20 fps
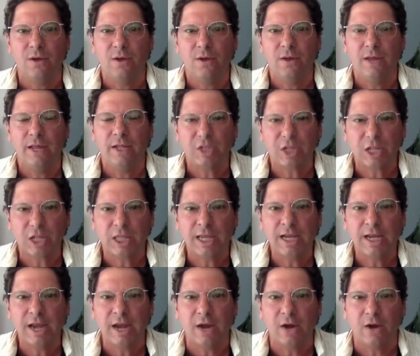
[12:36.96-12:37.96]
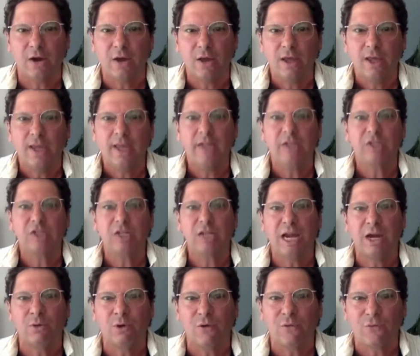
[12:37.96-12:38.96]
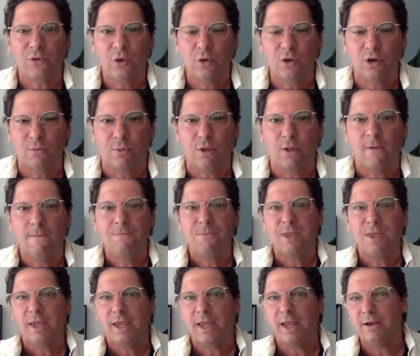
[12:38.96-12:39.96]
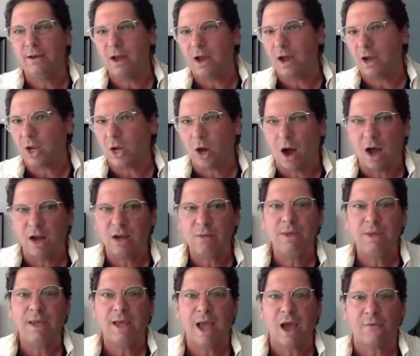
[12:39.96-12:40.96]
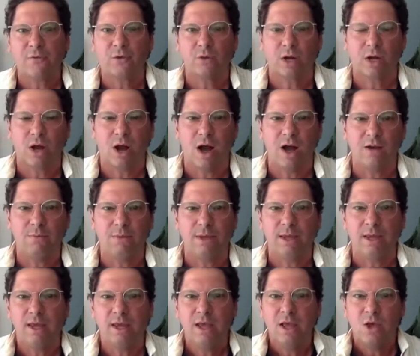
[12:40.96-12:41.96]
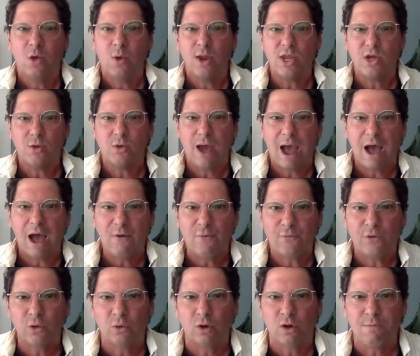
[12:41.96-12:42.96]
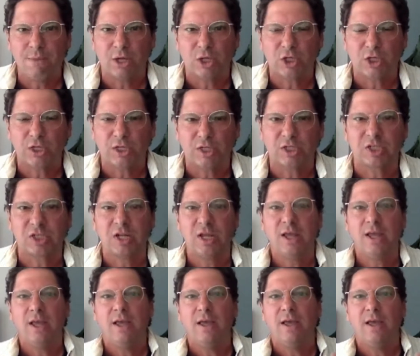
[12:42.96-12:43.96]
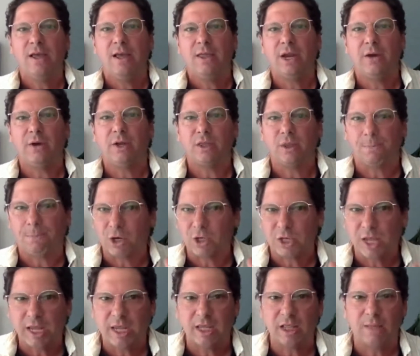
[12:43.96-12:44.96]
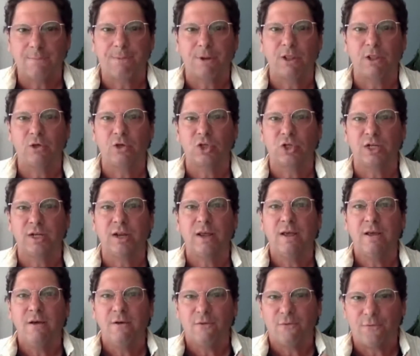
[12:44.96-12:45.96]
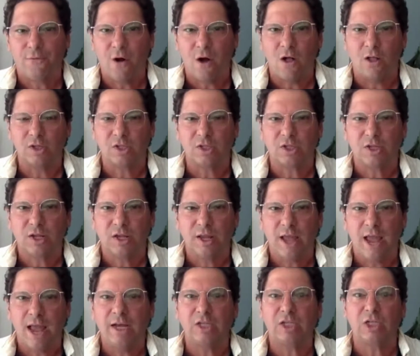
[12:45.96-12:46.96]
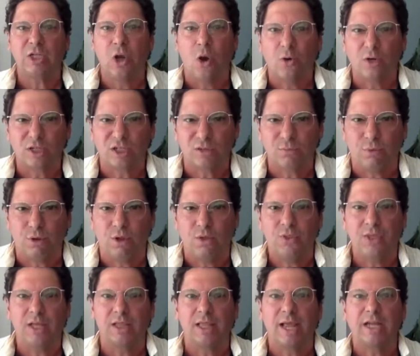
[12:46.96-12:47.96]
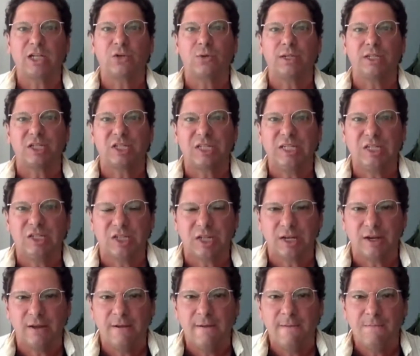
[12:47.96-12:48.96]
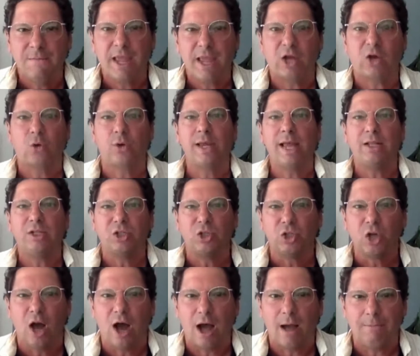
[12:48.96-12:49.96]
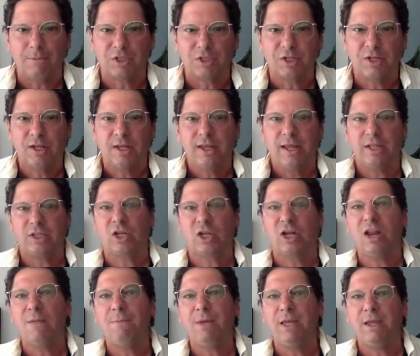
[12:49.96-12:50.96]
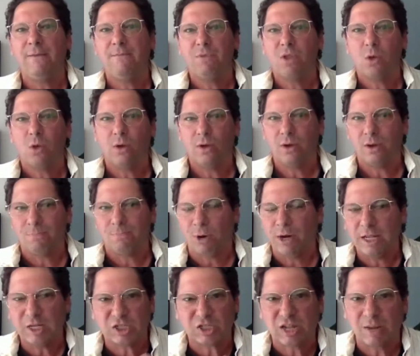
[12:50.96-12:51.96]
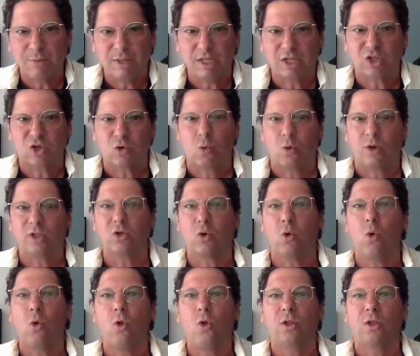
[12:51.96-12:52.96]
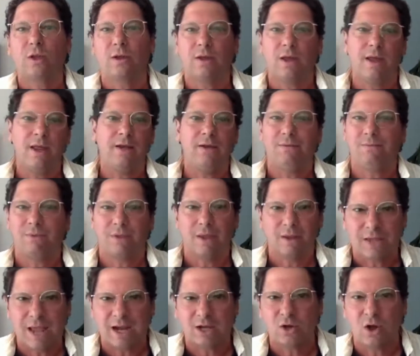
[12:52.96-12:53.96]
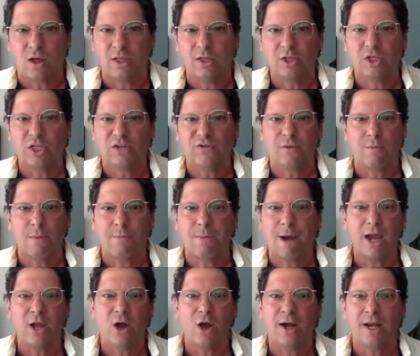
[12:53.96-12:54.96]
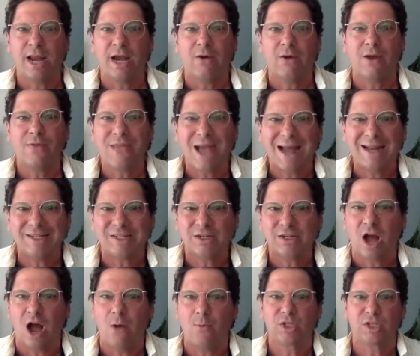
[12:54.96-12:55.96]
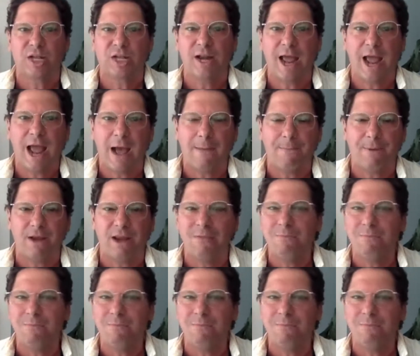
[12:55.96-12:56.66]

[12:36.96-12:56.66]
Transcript: It's clean air. It's irrefutable in economy after economy. When you have fewer emissions, the particulate pollution falls, and it's noticeable. The electorate sees it. It creates jobs. It's going to be putting stimulus towards old technologies from a bygone era. That is not what's going to happen.